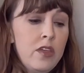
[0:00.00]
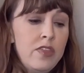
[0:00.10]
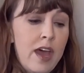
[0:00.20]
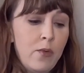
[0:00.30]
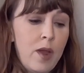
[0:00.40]

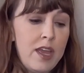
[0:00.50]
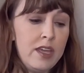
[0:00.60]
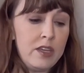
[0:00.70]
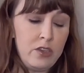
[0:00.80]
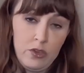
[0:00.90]
That way
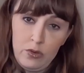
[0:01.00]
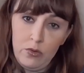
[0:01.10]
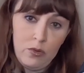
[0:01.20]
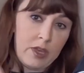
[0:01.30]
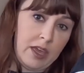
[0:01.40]

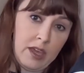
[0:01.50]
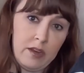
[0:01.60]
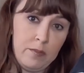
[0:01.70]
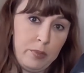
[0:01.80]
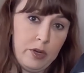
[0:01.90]
you
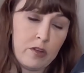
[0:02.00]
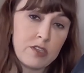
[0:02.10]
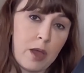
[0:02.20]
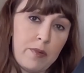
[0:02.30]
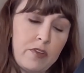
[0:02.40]
can put it on
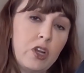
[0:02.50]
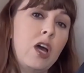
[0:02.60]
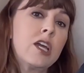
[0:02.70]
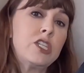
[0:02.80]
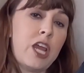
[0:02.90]
top of your
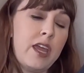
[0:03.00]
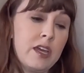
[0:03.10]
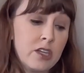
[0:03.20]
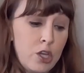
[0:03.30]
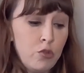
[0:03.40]
luggage
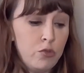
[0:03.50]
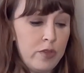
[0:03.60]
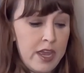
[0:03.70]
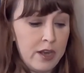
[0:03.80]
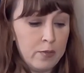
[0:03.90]
and go through
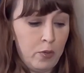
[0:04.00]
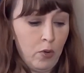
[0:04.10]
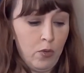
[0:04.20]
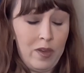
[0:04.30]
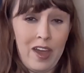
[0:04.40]
the
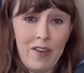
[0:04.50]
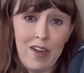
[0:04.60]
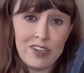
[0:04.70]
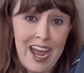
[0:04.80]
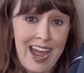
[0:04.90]
airport without
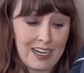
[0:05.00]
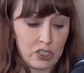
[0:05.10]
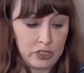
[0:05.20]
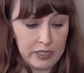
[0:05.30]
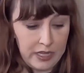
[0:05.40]
having to
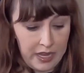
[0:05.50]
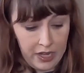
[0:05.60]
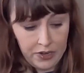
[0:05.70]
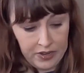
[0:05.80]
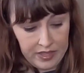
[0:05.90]
actually
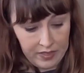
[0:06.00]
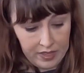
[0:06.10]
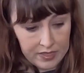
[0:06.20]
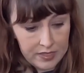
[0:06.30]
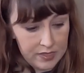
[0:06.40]
carry
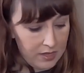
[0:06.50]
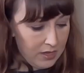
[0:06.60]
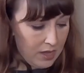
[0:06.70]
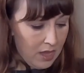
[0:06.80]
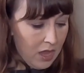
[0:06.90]
this.
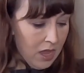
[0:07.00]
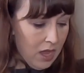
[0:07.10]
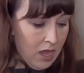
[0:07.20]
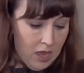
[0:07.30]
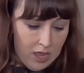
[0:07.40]

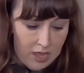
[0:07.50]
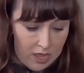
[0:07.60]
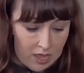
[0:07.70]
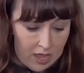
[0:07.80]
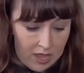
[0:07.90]

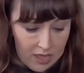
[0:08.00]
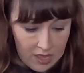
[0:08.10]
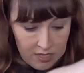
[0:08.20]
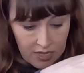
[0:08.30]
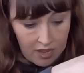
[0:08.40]

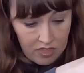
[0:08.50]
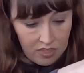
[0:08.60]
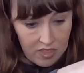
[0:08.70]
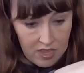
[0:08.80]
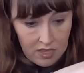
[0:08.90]
And I
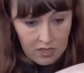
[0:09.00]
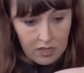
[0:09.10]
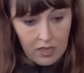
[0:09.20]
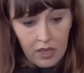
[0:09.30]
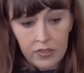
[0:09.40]
think,
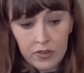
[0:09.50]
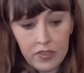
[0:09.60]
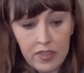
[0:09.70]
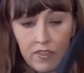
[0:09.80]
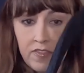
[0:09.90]
other
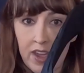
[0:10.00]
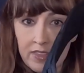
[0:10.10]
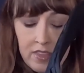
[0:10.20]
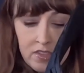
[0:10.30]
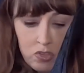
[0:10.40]
than the
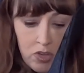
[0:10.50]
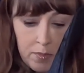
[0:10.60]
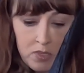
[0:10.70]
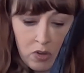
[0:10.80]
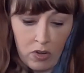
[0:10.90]
fact that the
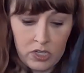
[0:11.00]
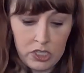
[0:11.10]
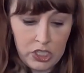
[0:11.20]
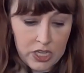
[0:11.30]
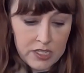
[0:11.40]
straps are
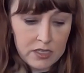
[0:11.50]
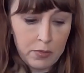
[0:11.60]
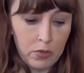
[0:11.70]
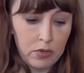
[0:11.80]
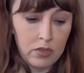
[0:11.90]

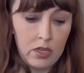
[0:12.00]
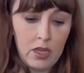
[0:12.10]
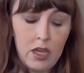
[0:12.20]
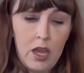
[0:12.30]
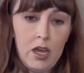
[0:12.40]
adjustable,
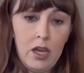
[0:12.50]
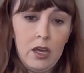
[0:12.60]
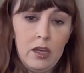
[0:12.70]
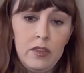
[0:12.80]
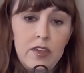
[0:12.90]

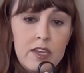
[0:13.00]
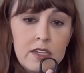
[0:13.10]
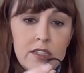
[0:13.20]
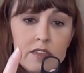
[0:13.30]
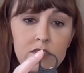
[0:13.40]
the
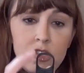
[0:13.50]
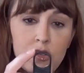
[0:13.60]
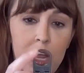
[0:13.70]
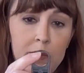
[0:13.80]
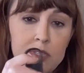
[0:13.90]
ends of the
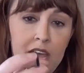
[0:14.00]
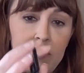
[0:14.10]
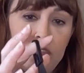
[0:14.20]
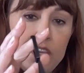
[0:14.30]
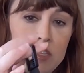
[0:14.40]
straps
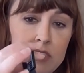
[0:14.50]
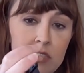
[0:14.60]
have these